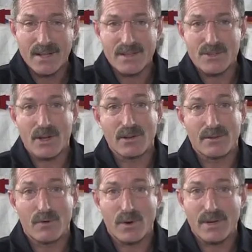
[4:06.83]
The shuttle
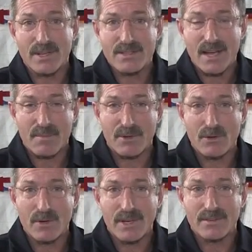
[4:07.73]
afforded us the
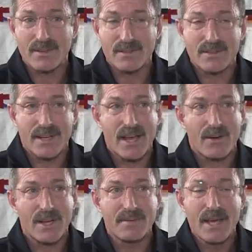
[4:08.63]
opportunity to, to
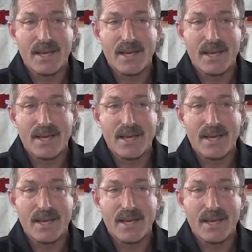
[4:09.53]
carry